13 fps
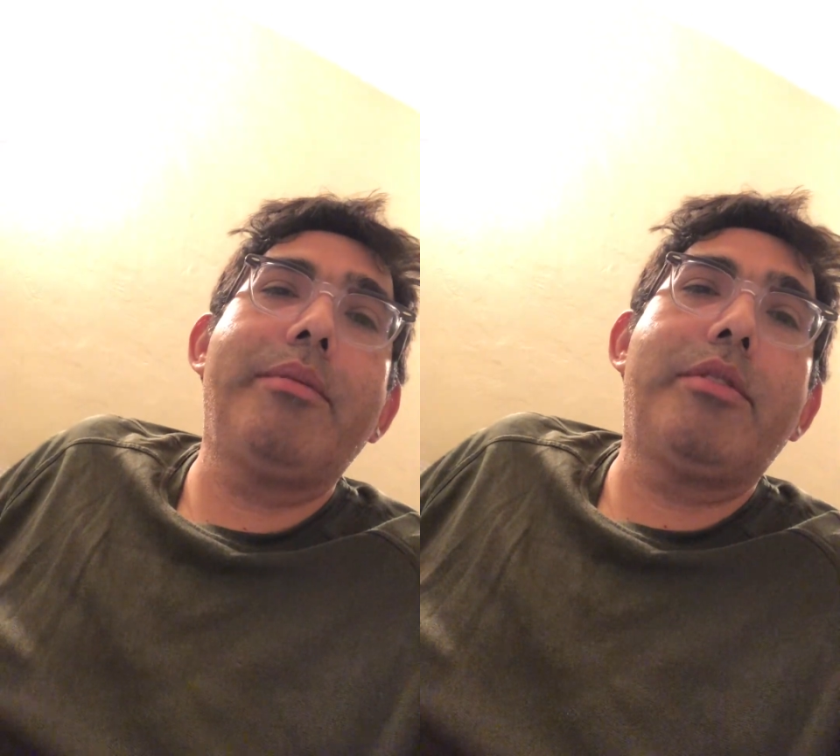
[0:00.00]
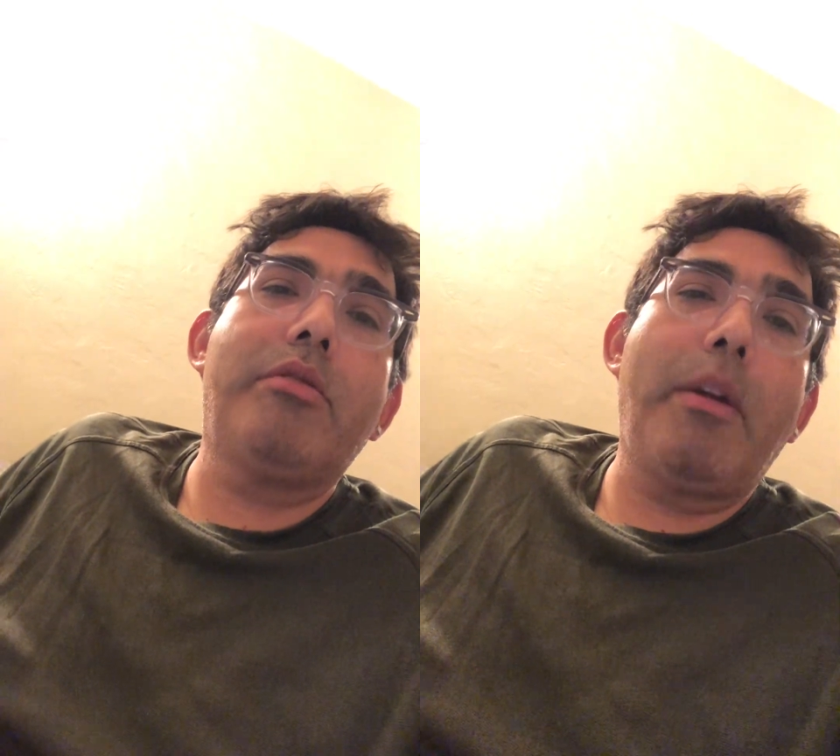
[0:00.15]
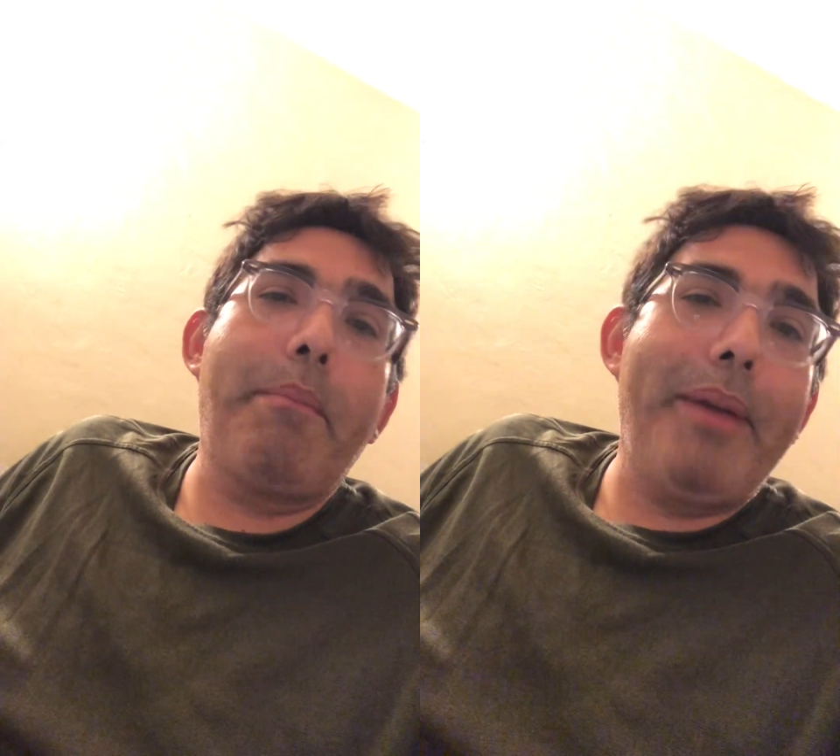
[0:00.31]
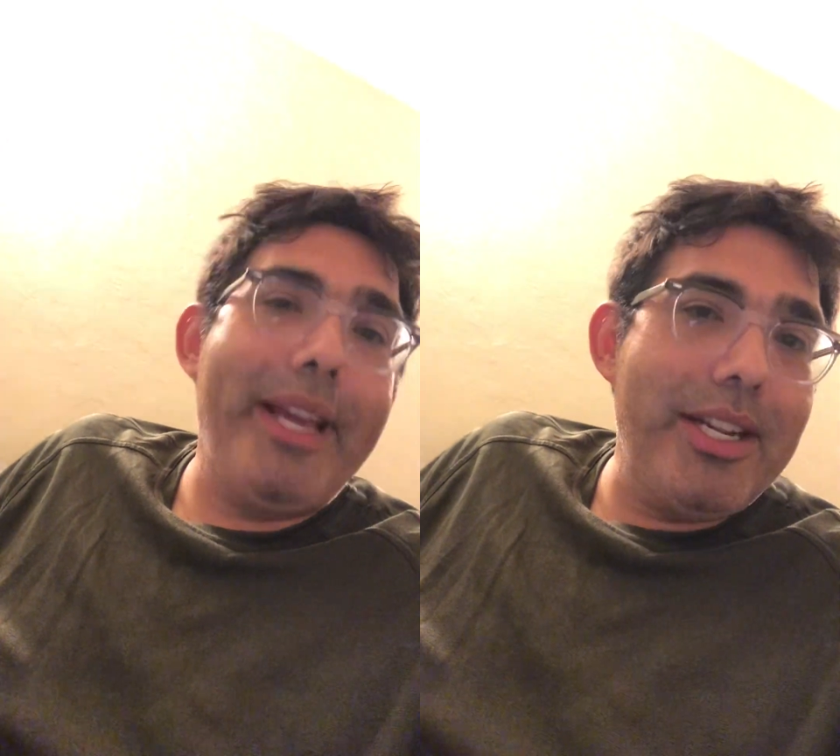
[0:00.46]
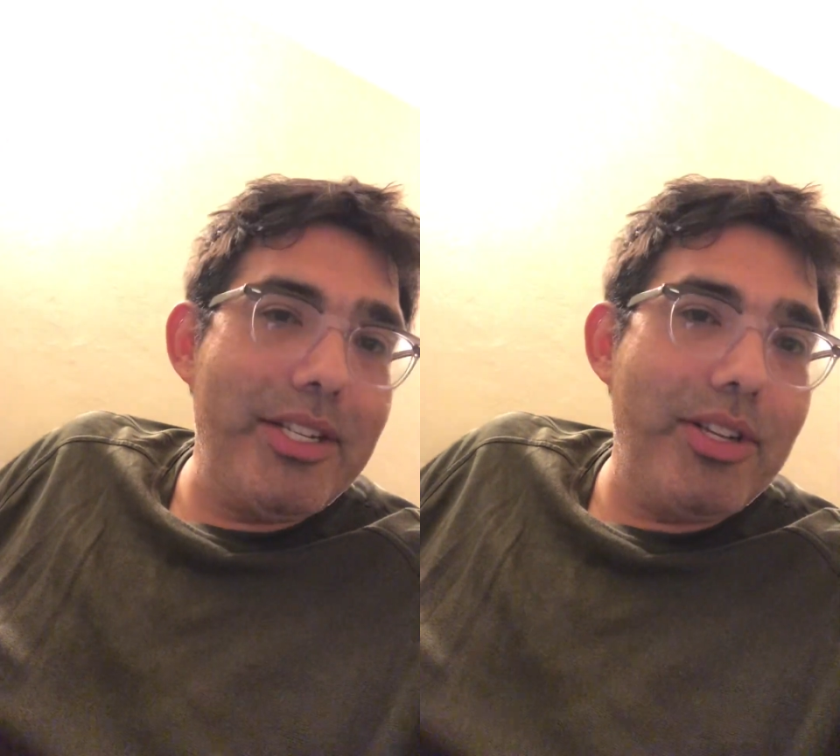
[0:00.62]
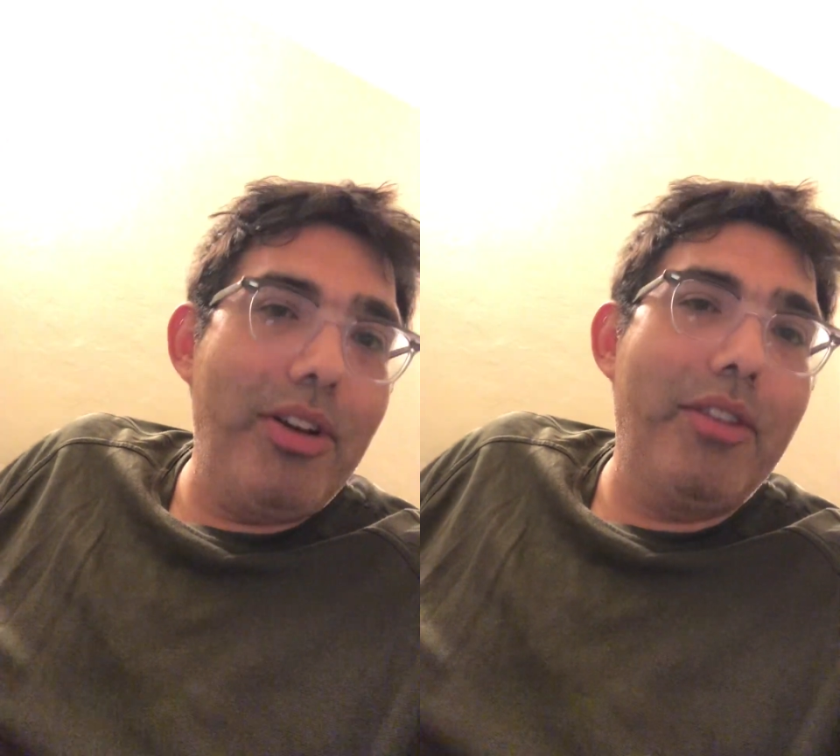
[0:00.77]
to repeat
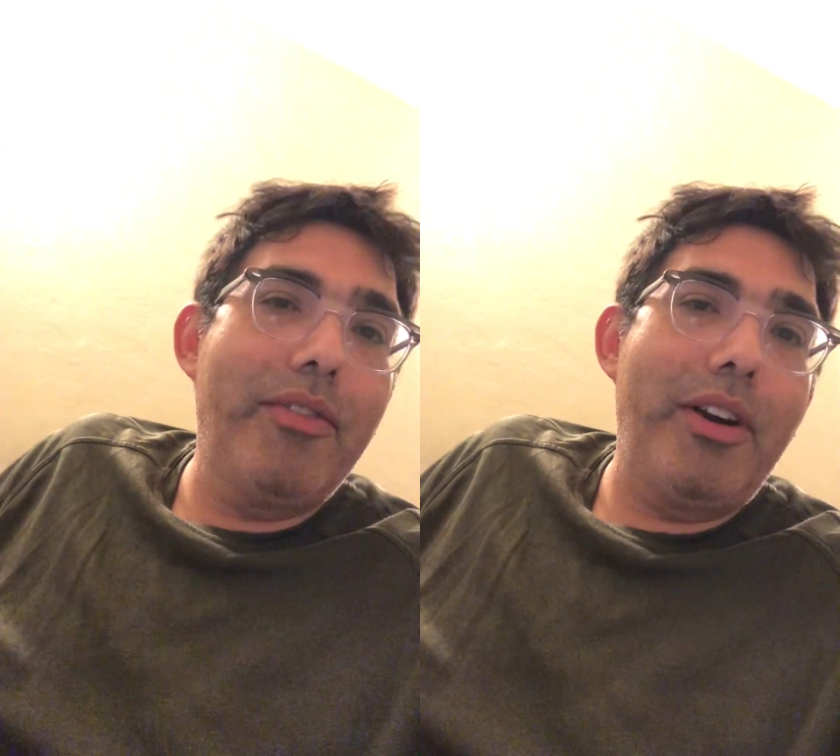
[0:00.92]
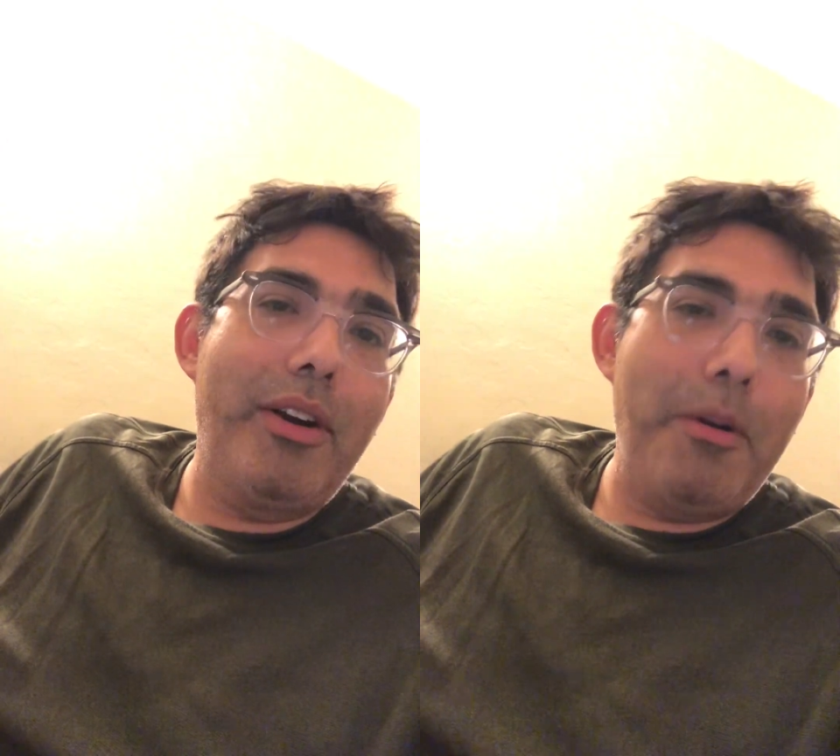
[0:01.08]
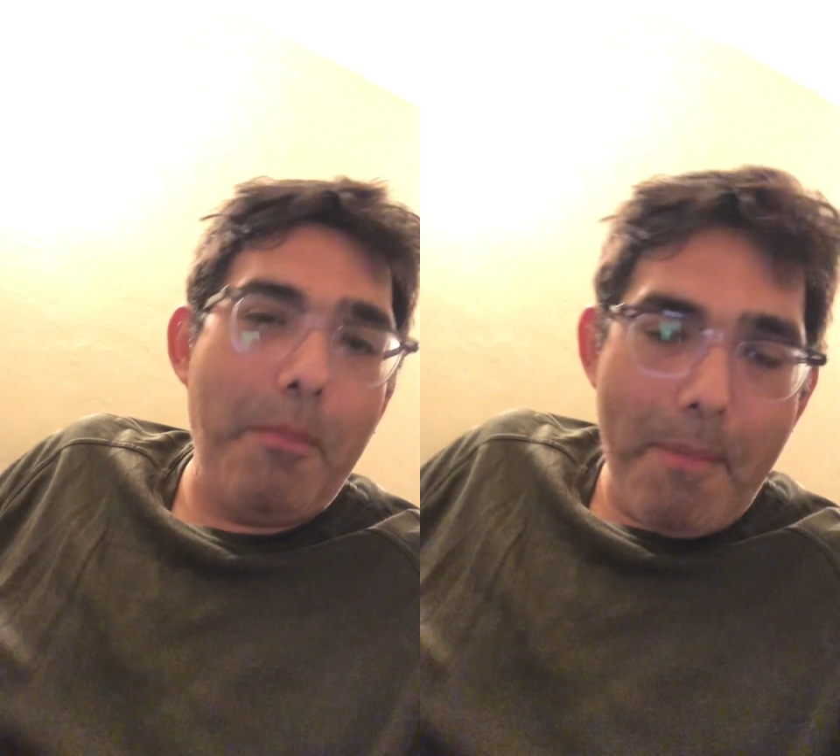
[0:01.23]
is over.